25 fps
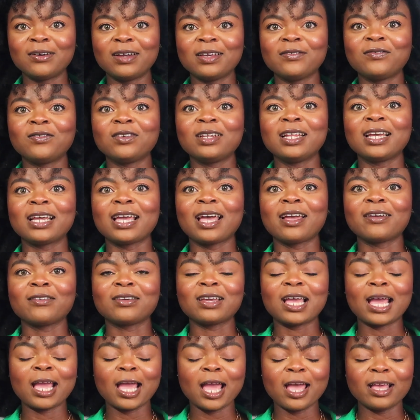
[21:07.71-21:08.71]
I feel
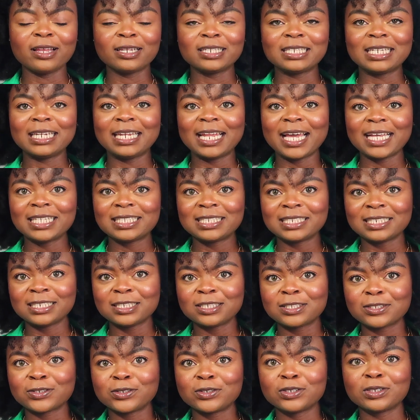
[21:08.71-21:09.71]
like the lighting
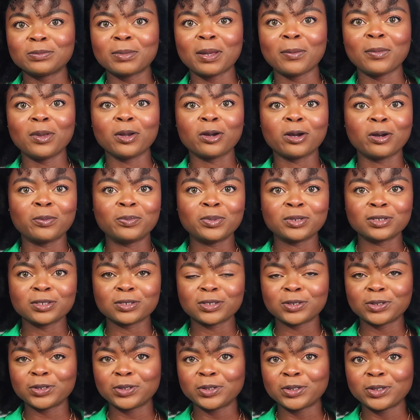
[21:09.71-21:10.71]
is good, my makeup is
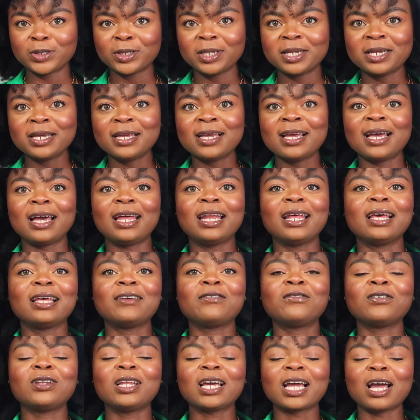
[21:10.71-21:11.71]
good, and I
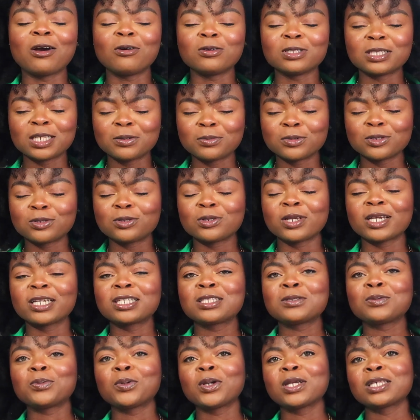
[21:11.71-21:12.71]
feel like I was able to
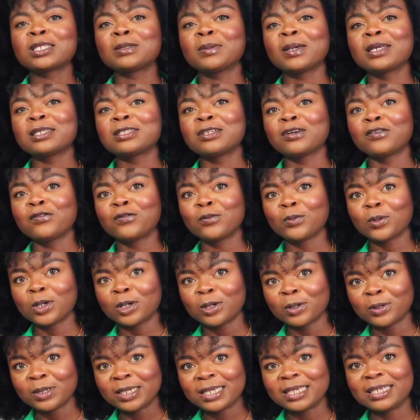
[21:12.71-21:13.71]
express myself
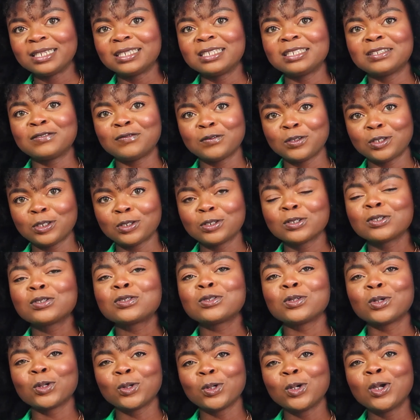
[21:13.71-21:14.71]
well in this video.
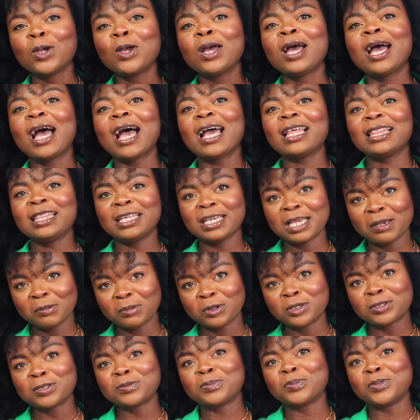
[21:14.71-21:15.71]
So I think I'm
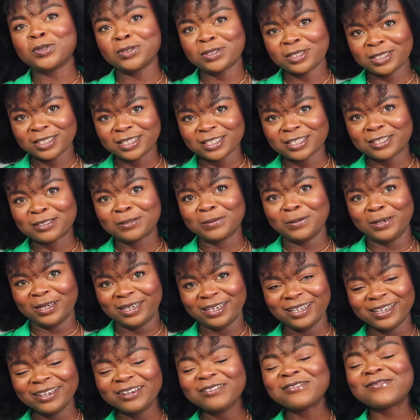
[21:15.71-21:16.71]
going to post this one
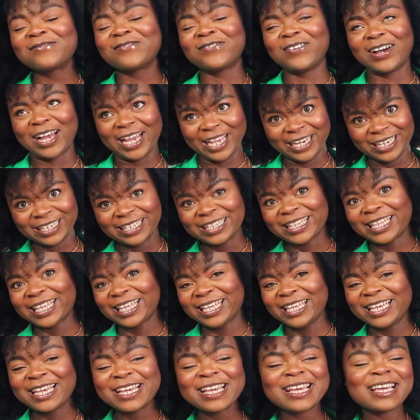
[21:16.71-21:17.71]

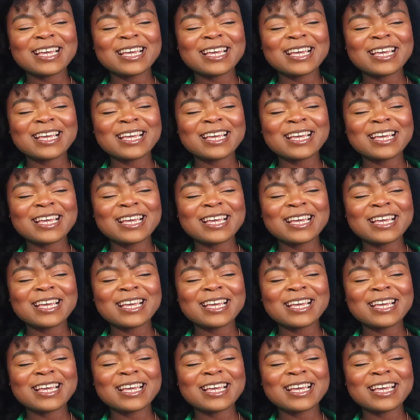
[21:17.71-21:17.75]
finally.